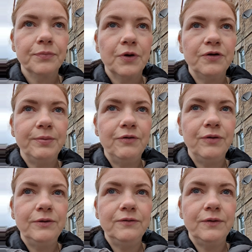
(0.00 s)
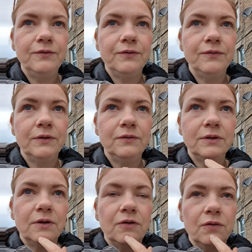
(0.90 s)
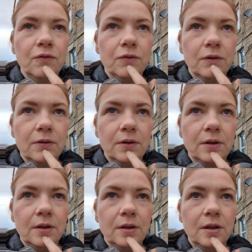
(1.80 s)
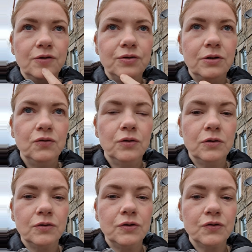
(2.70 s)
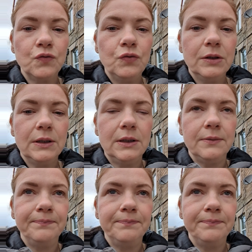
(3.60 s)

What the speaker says: because I went round and round and round and I thought, that's really annoying because it's only,